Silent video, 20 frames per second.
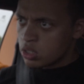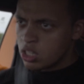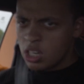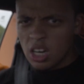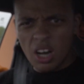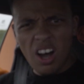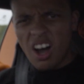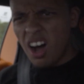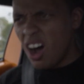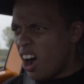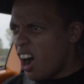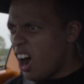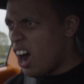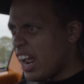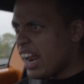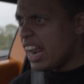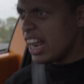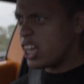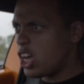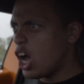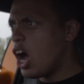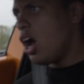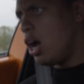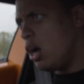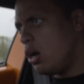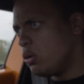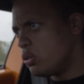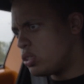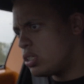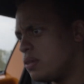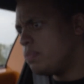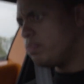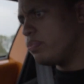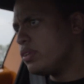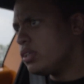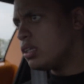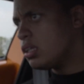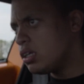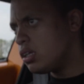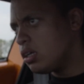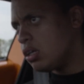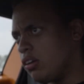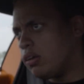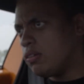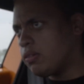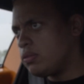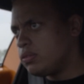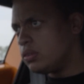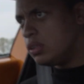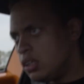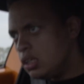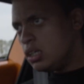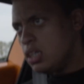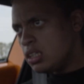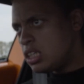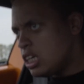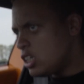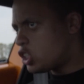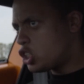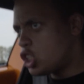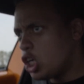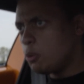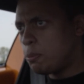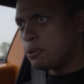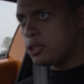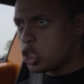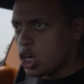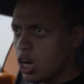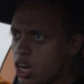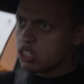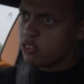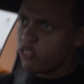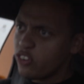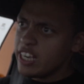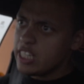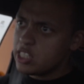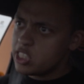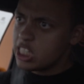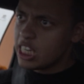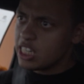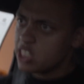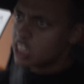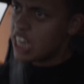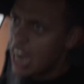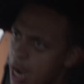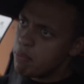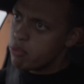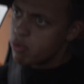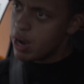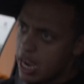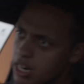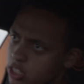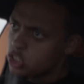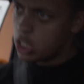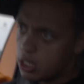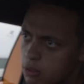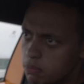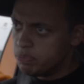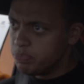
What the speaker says: God, it goes. This supercharged V6 Camry engine,